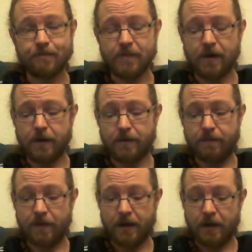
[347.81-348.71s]

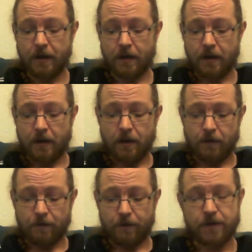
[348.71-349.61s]

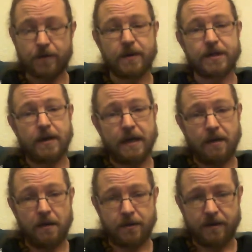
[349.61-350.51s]
If you're doing slightly
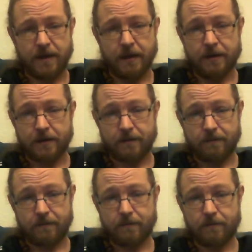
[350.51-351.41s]
larger things,
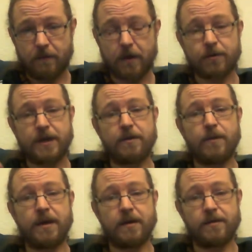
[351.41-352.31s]
like you'll see the
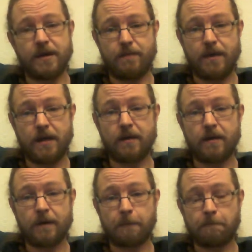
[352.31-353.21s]
windows in a minute,
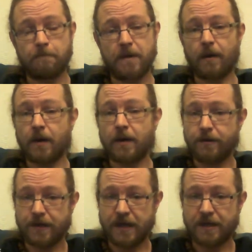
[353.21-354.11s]
I
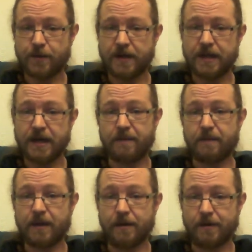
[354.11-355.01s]
use an A28
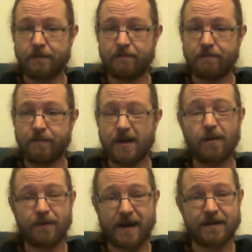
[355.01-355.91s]
because they're
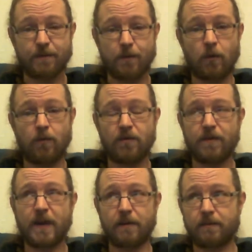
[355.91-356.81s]
not that small. They're
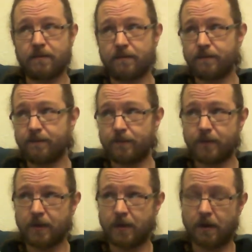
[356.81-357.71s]
about
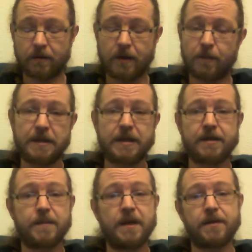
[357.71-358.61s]
a couple of
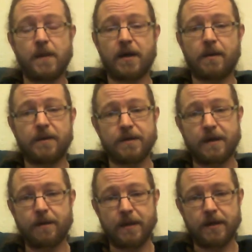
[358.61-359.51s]
centimeters by a couple of
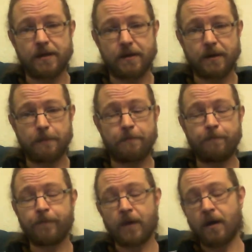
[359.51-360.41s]
centimeters, so
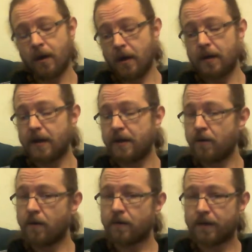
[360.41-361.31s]
they're
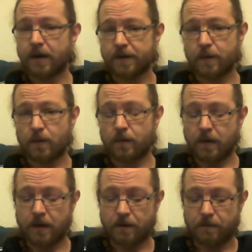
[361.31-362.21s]
not that small.
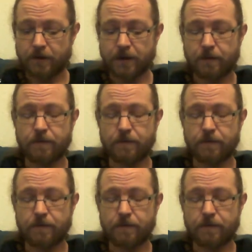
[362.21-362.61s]
So